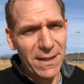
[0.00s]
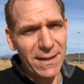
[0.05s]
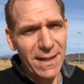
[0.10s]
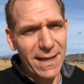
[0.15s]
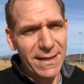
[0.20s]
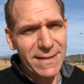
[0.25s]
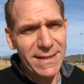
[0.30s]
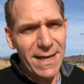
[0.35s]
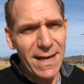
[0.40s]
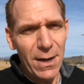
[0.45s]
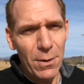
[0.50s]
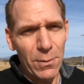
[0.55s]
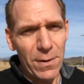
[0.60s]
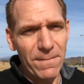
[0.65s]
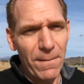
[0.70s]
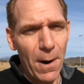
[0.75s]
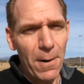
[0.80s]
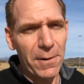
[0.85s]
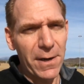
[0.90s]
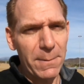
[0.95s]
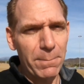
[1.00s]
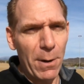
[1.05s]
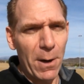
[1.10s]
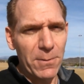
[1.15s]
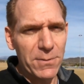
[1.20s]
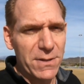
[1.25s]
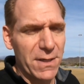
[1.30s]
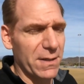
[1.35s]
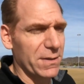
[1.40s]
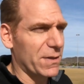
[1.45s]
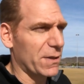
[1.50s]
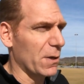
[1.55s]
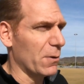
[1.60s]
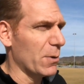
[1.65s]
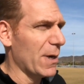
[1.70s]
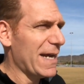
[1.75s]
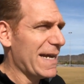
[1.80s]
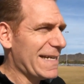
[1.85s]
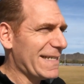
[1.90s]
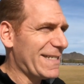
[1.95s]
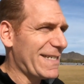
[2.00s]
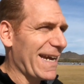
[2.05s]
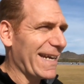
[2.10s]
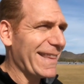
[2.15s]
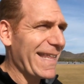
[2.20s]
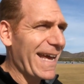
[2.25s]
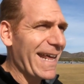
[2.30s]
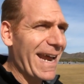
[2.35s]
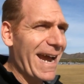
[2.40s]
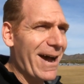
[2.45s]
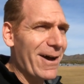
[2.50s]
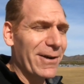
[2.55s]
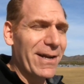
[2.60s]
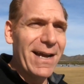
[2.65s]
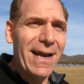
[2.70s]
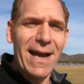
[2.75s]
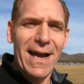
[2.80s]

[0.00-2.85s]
that we've already posted. So check that out.